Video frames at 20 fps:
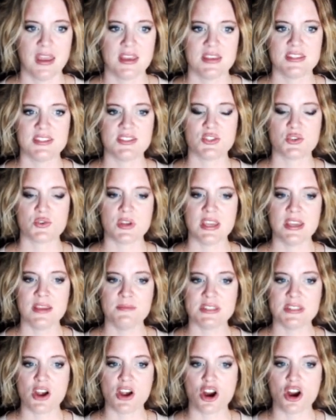
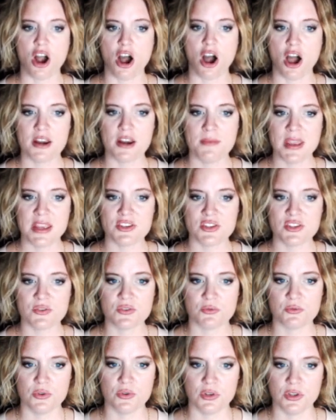Streams are
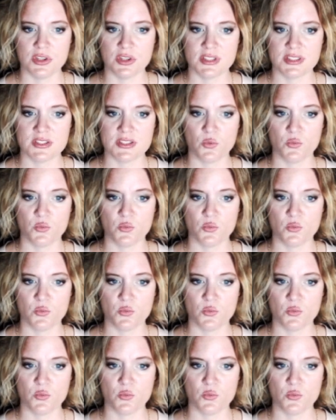automation rules